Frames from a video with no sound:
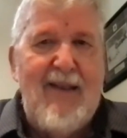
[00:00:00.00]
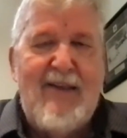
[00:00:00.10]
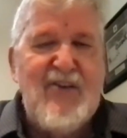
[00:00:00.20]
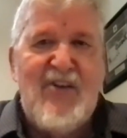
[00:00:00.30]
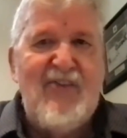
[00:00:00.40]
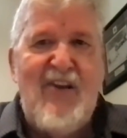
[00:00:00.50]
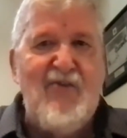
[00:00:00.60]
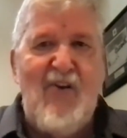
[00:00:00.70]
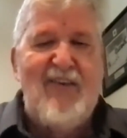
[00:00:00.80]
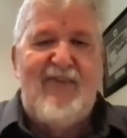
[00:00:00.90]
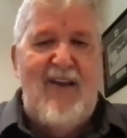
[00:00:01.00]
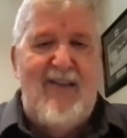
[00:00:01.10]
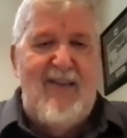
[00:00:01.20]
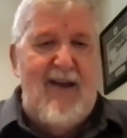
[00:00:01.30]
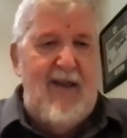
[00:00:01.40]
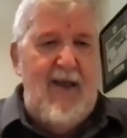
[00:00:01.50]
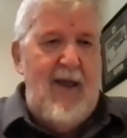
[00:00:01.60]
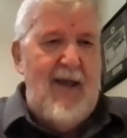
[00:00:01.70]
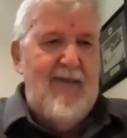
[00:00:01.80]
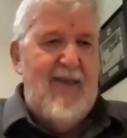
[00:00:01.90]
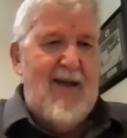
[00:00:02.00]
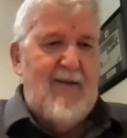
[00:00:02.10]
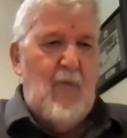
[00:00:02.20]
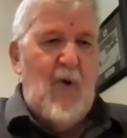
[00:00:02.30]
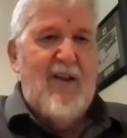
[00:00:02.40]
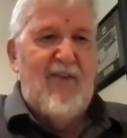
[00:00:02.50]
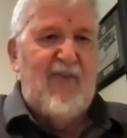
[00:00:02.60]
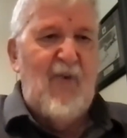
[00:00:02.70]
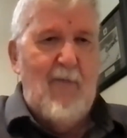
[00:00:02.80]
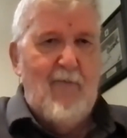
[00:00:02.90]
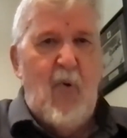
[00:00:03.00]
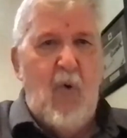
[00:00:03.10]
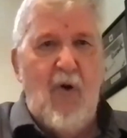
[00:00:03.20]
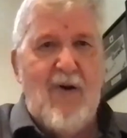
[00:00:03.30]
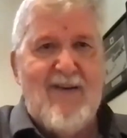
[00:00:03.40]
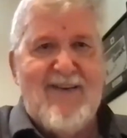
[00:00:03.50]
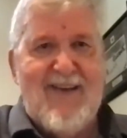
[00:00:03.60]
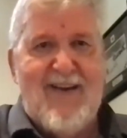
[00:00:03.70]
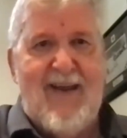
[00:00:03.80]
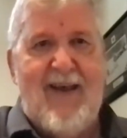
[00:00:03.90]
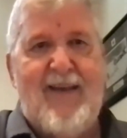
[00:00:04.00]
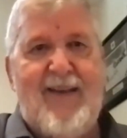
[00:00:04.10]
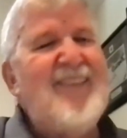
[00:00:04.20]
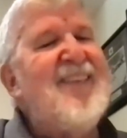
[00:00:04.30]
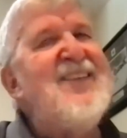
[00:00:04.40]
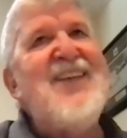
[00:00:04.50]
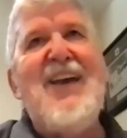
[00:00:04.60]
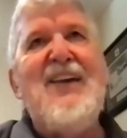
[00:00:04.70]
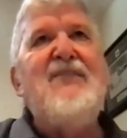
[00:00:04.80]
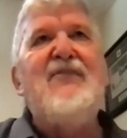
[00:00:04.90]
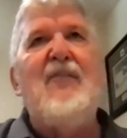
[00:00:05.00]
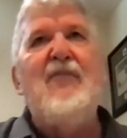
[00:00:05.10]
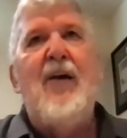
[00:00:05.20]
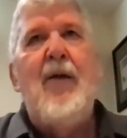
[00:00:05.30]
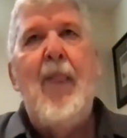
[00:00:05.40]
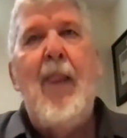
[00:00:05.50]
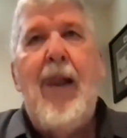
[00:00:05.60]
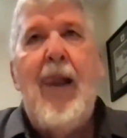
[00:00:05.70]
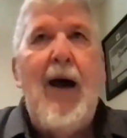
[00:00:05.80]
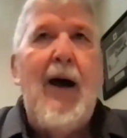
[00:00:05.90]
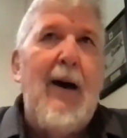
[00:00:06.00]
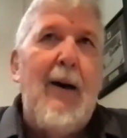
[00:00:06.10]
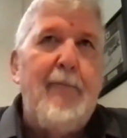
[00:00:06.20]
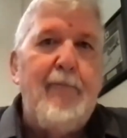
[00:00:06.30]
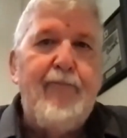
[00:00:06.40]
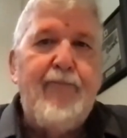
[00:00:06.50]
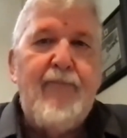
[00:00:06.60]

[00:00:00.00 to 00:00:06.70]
it's just interesting that what is so important today, like the days of one